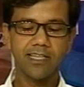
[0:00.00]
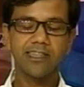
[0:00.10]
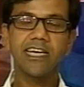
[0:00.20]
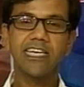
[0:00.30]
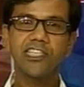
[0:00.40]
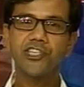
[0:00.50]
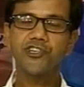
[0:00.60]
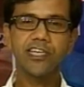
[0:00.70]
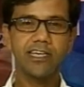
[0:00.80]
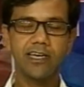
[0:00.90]
the
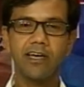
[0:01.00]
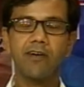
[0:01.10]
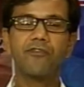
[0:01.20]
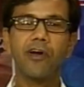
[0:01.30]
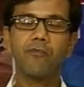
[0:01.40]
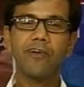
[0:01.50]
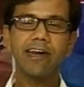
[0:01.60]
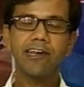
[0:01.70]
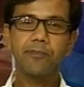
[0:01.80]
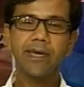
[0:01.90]
history from where
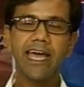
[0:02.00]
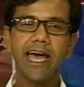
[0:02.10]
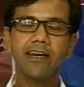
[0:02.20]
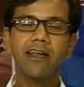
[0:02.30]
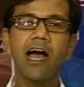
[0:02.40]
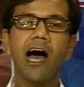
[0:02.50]
it began,